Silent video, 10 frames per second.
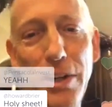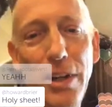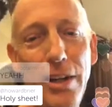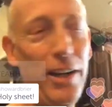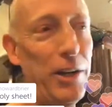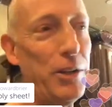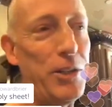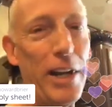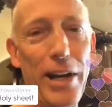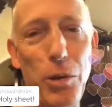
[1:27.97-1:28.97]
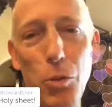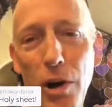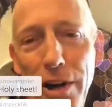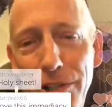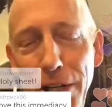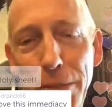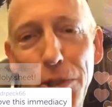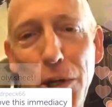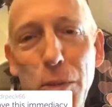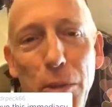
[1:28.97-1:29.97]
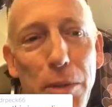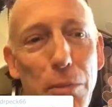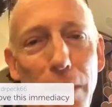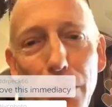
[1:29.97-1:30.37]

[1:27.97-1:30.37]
where person after person is